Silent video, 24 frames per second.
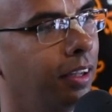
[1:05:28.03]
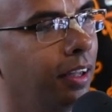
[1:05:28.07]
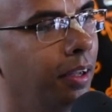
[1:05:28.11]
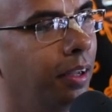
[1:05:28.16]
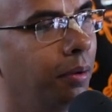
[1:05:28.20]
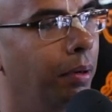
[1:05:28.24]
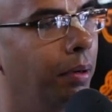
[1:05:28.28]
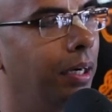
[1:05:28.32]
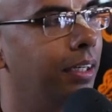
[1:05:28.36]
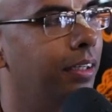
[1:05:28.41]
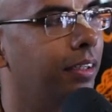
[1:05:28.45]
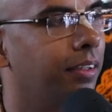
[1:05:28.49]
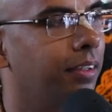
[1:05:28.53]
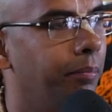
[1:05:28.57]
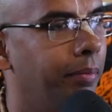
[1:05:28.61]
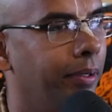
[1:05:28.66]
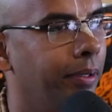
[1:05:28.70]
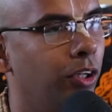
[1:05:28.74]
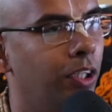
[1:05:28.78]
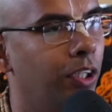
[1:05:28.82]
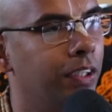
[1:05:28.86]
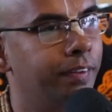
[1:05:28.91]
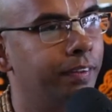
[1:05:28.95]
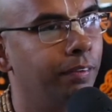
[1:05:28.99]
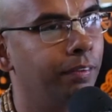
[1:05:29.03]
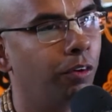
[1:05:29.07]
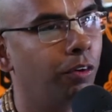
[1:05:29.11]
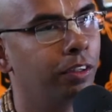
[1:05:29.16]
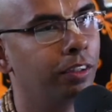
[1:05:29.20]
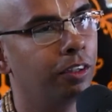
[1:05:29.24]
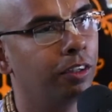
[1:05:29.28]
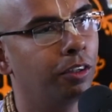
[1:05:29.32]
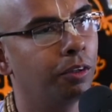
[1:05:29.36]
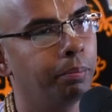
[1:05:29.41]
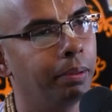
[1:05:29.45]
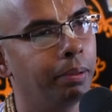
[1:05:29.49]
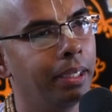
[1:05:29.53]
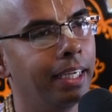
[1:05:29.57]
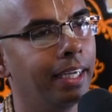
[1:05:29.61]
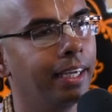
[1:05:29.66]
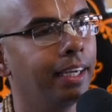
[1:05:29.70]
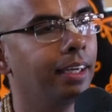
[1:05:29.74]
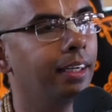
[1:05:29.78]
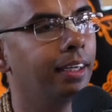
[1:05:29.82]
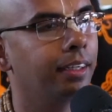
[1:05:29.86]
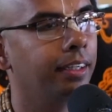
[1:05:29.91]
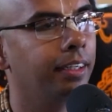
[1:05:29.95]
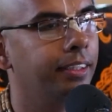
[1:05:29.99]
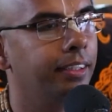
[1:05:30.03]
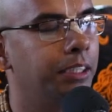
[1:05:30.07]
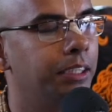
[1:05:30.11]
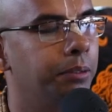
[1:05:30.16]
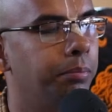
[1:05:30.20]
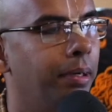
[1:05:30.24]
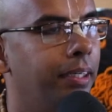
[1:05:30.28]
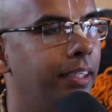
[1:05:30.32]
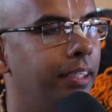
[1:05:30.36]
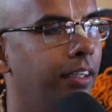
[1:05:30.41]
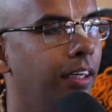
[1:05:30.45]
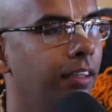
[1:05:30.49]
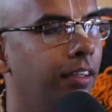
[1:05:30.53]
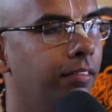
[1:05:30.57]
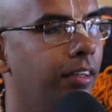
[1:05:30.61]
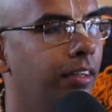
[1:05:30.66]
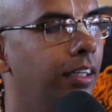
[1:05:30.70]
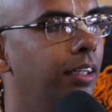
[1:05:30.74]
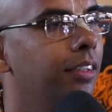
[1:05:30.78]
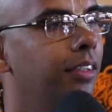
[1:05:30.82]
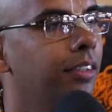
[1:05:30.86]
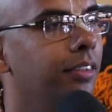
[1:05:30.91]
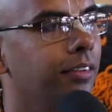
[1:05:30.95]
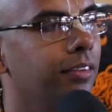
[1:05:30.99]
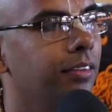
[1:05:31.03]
But because we wanted to be here in this material world,